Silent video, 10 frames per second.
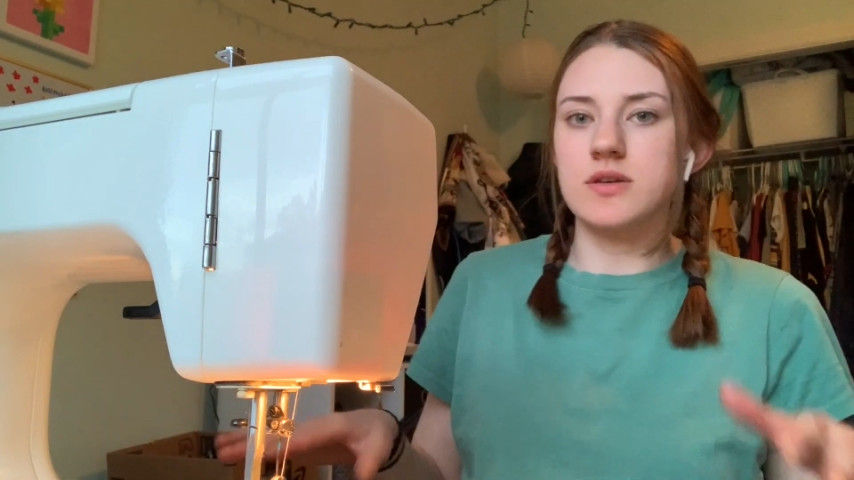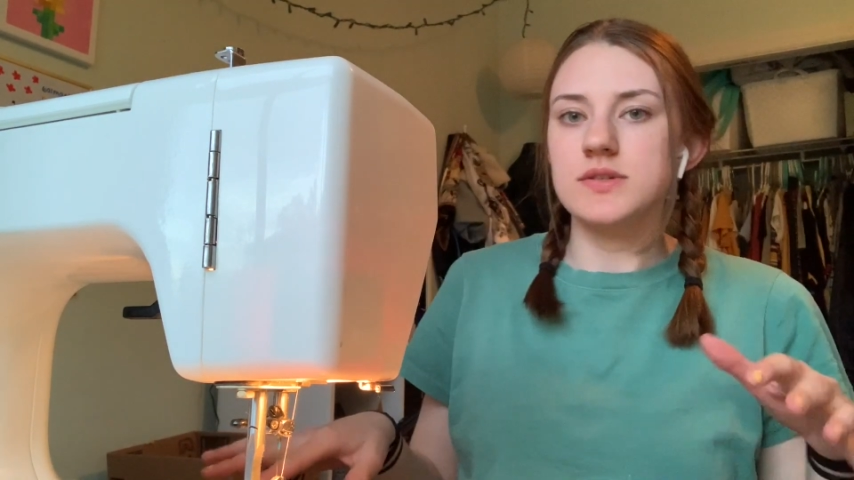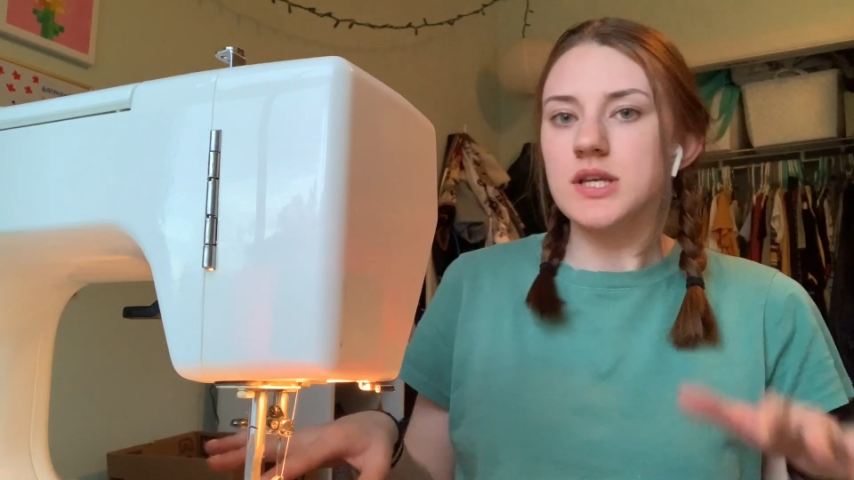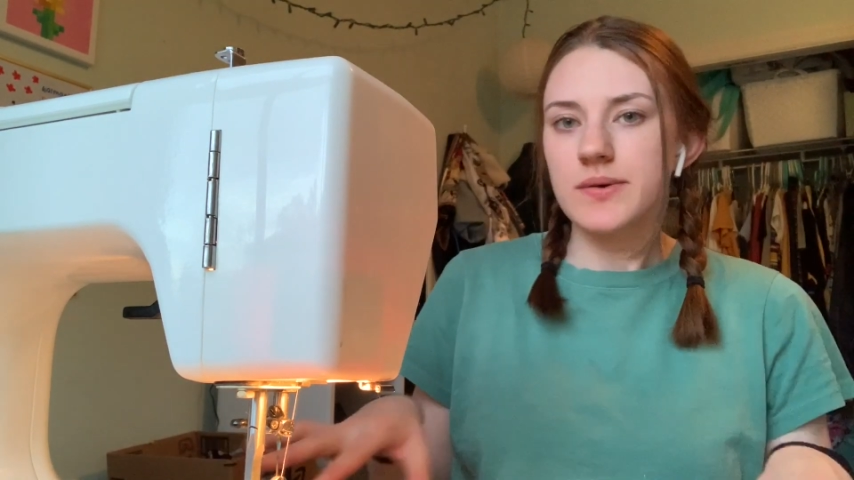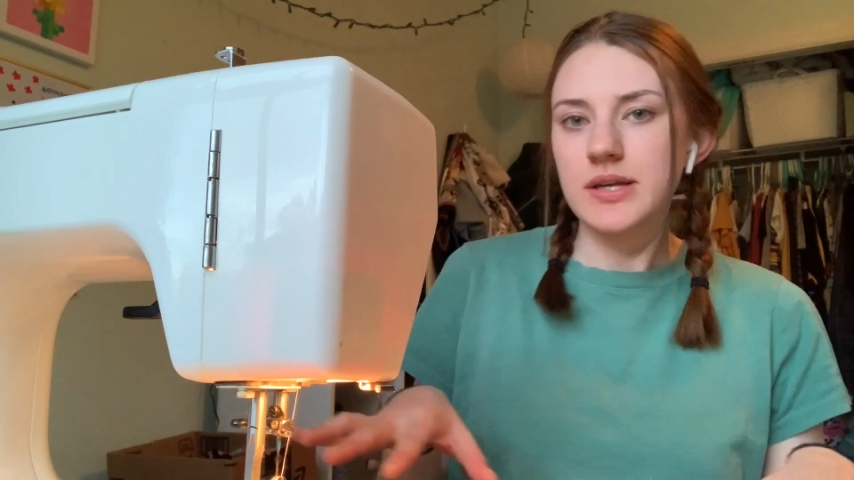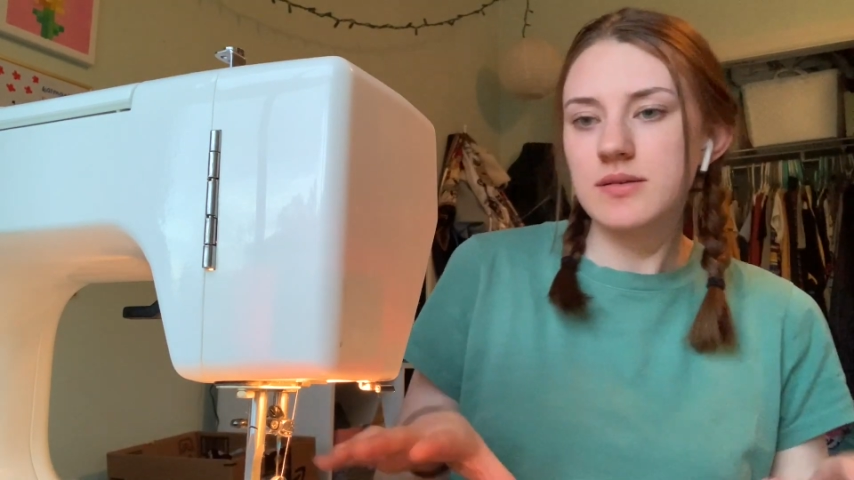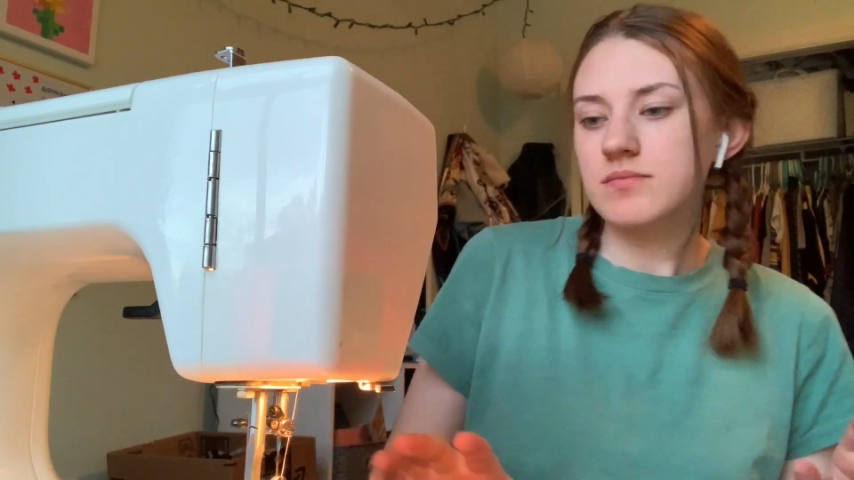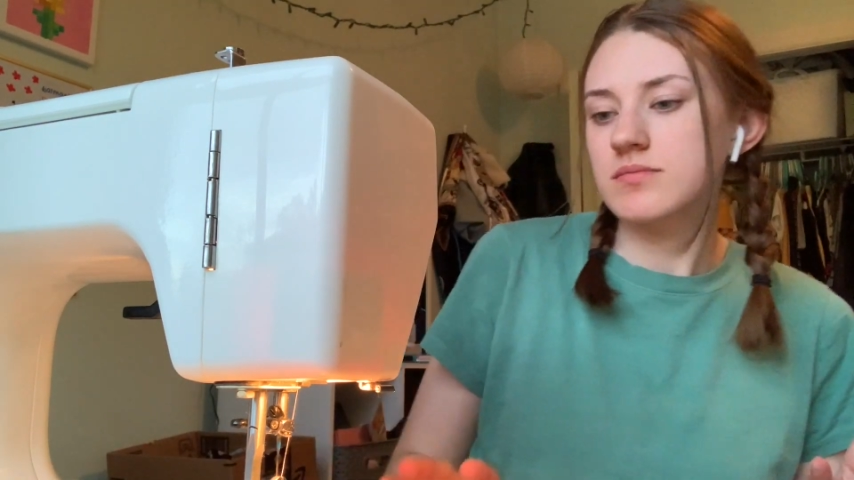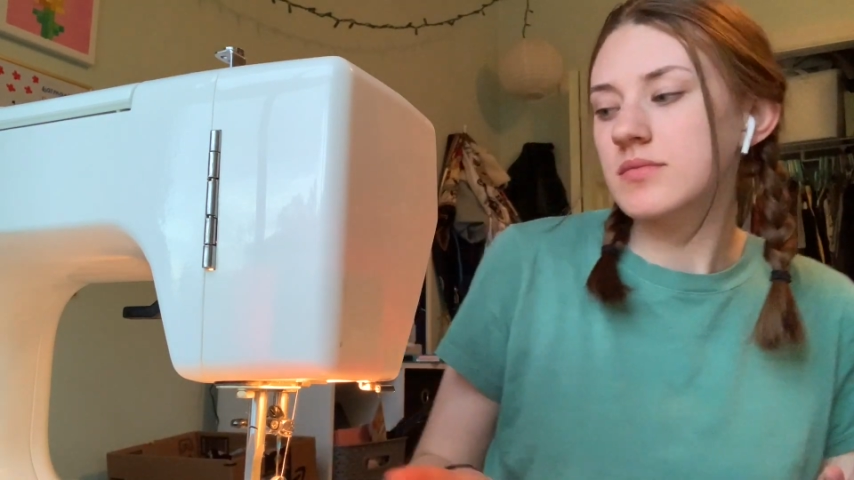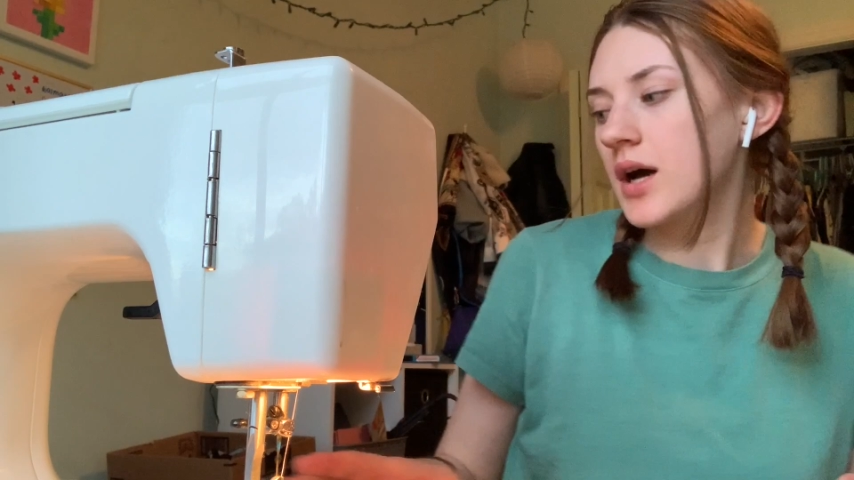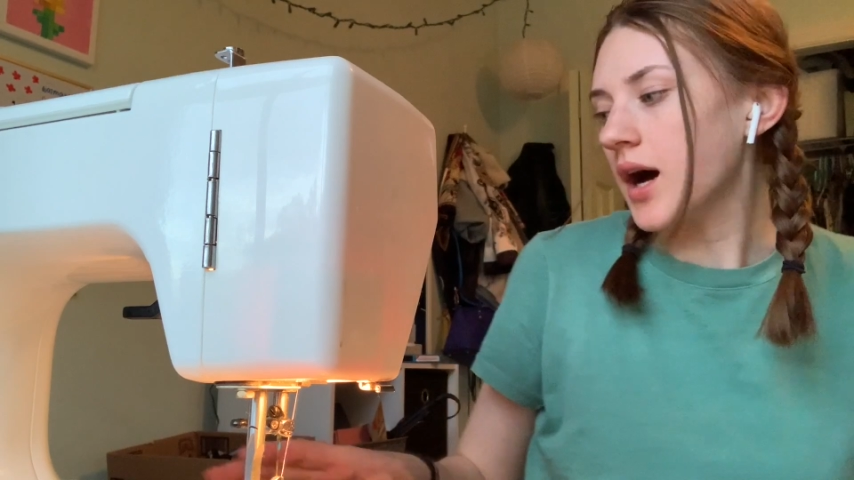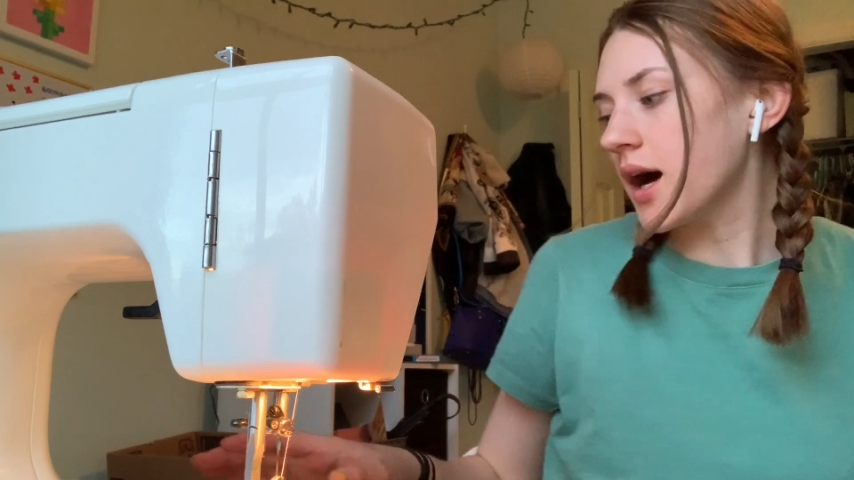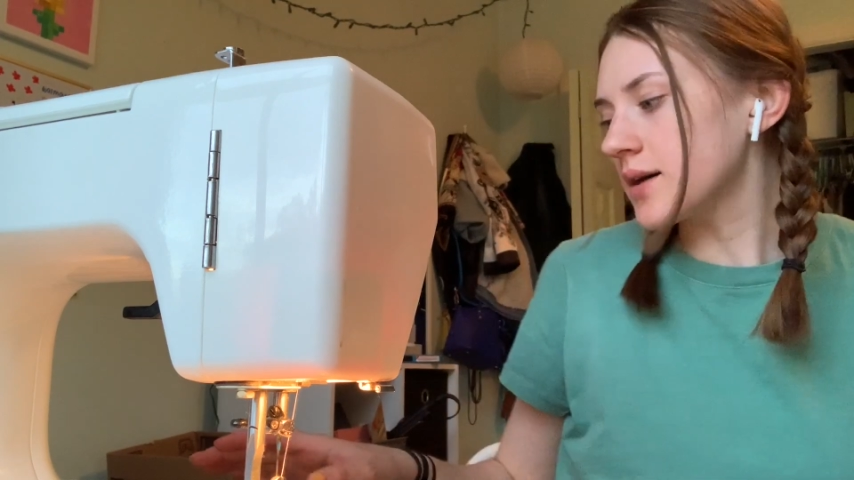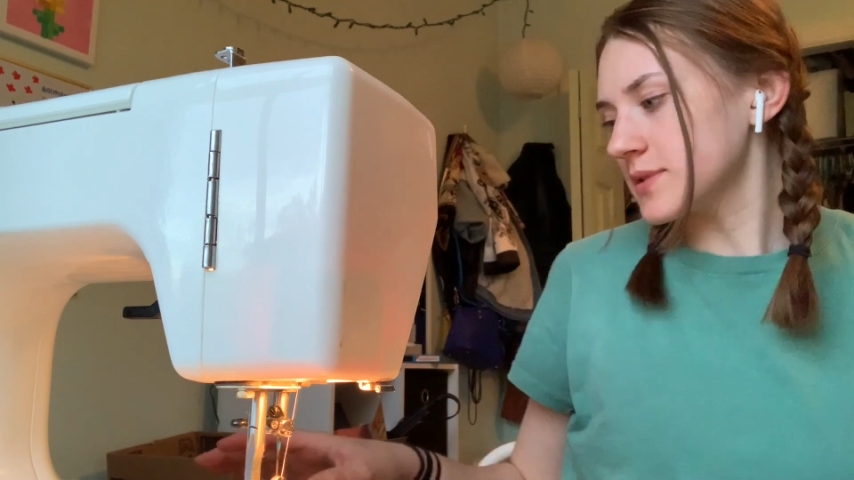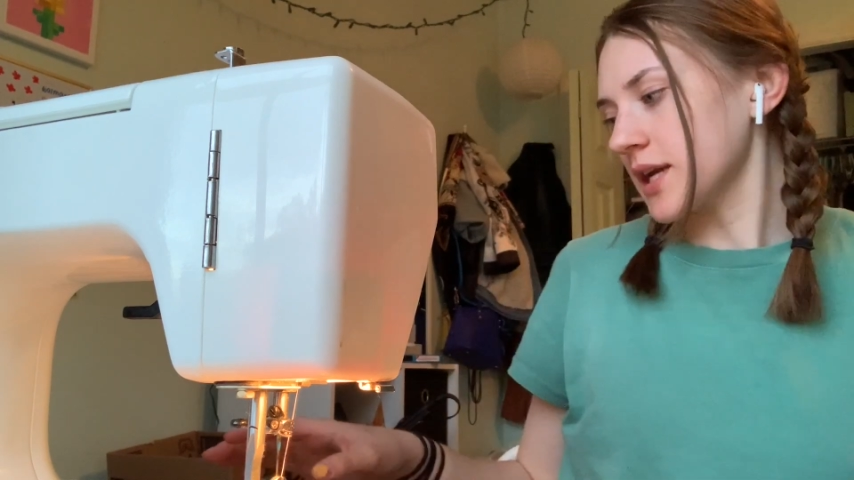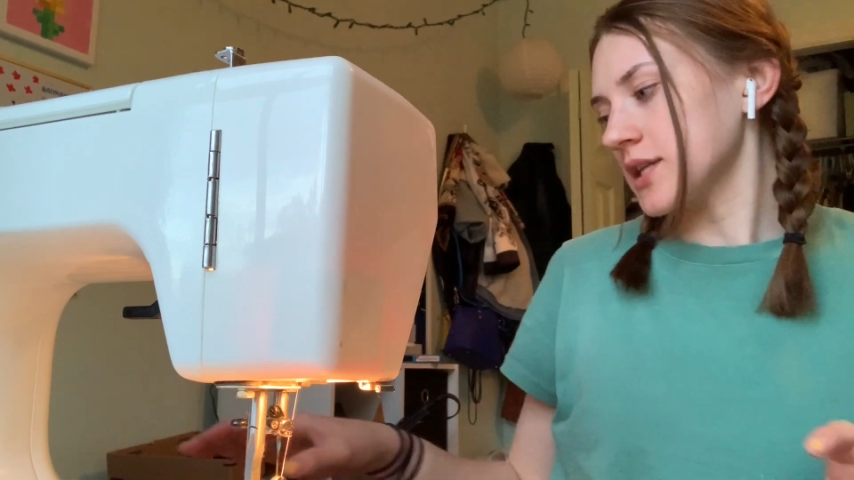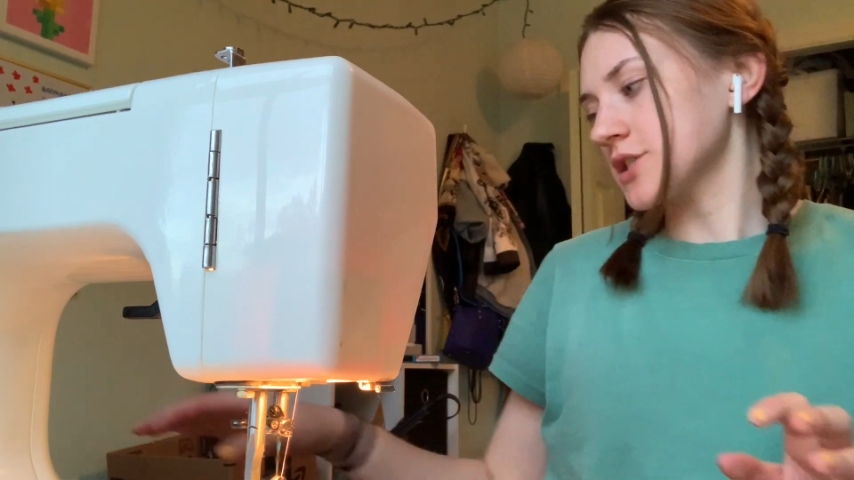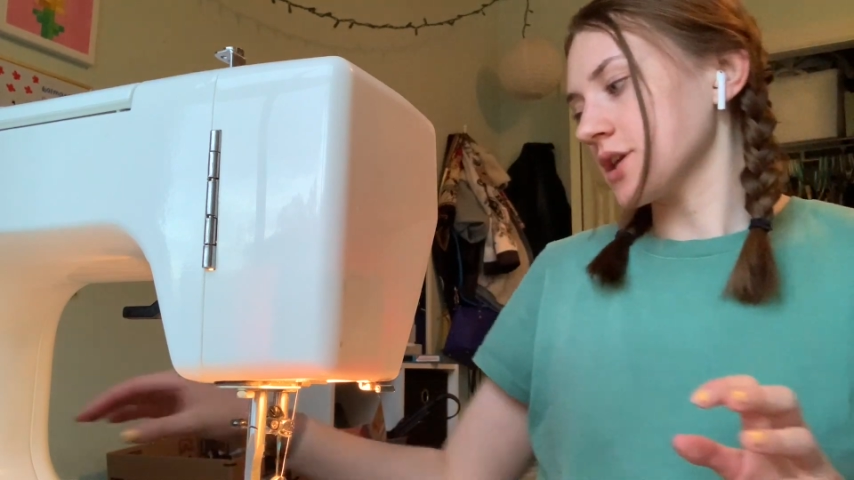sewing and kind of show